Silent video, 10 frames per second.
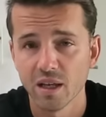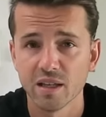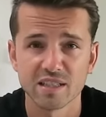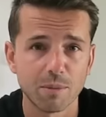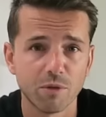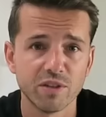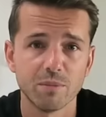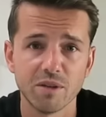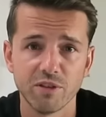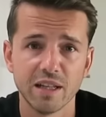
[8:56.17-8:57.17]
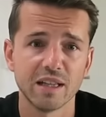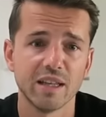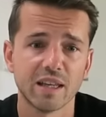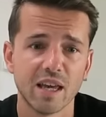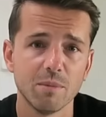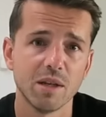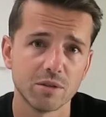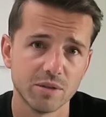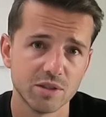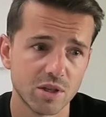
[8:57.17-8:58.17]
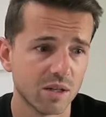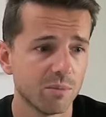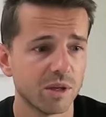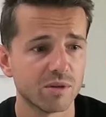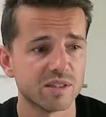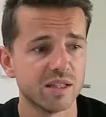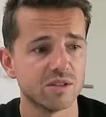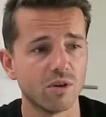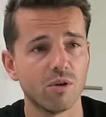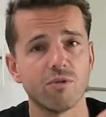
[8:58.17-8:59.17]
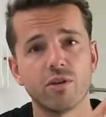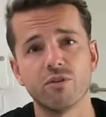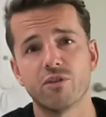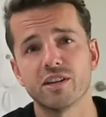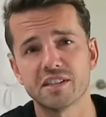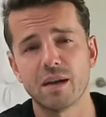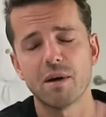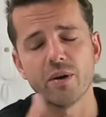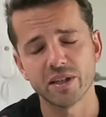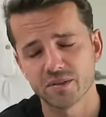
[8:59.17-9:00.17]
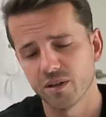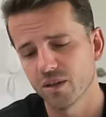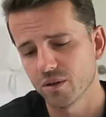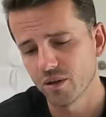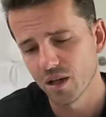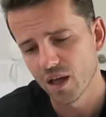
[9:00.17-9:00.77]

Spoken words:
some of them definitely came here to this channel because they saw for the first time Erik's video.